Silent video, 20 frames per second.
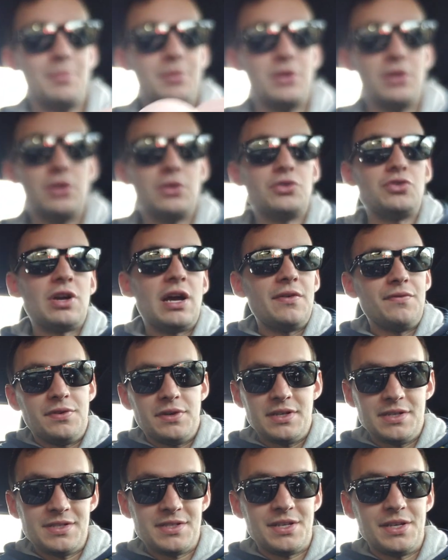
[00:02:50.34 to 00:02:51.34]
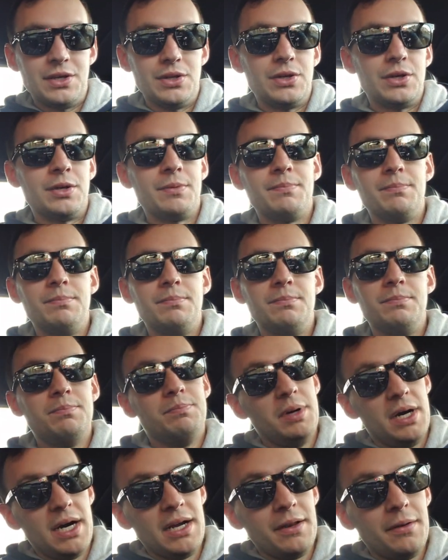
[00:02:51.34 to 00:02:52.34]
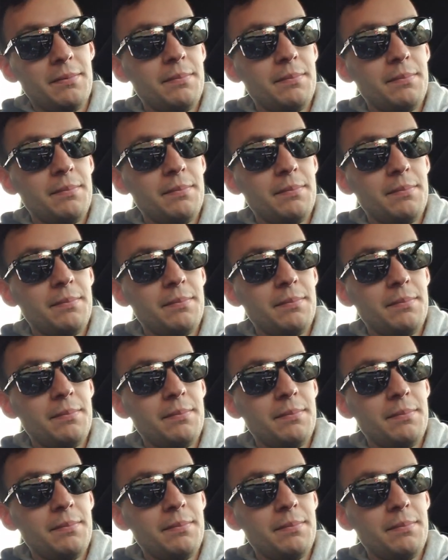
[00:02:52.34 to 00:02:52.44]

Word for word: and go traffic is killer. But